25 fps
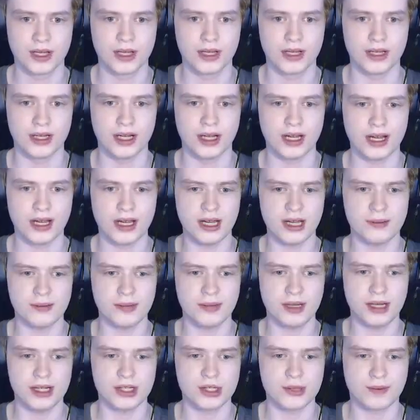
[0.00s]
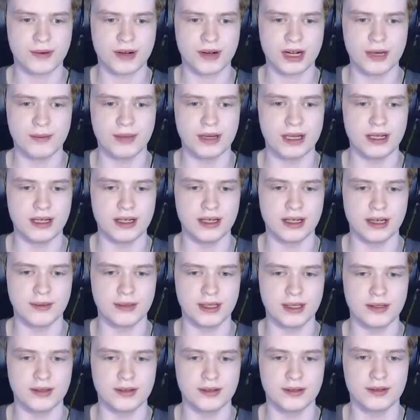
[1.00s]
Yeah, I mean, it's pretty big. I
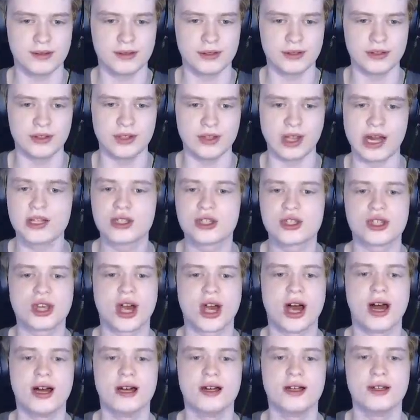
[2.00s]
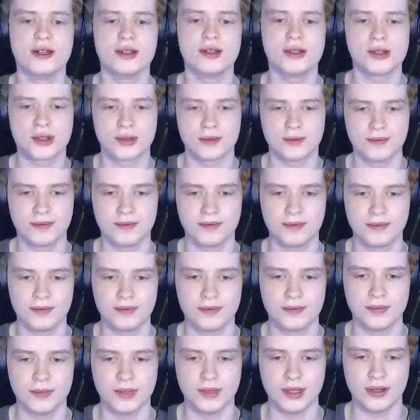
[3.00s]
mean, nice size.
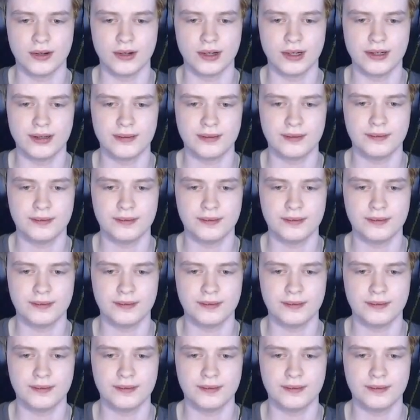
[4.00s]
Alright.